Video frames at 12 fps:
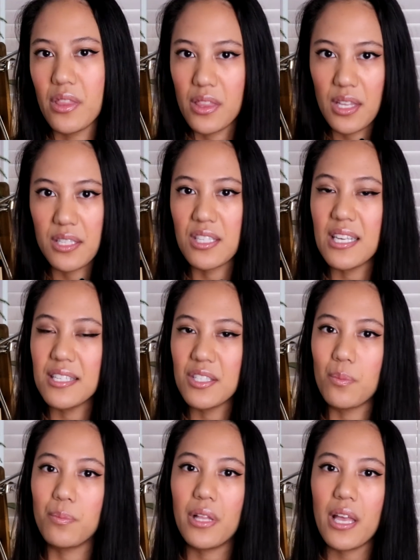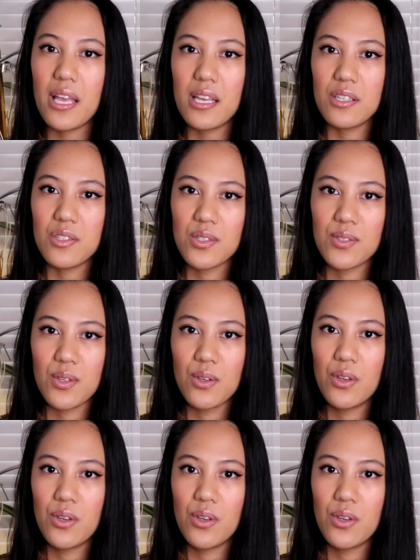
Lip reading: This is a place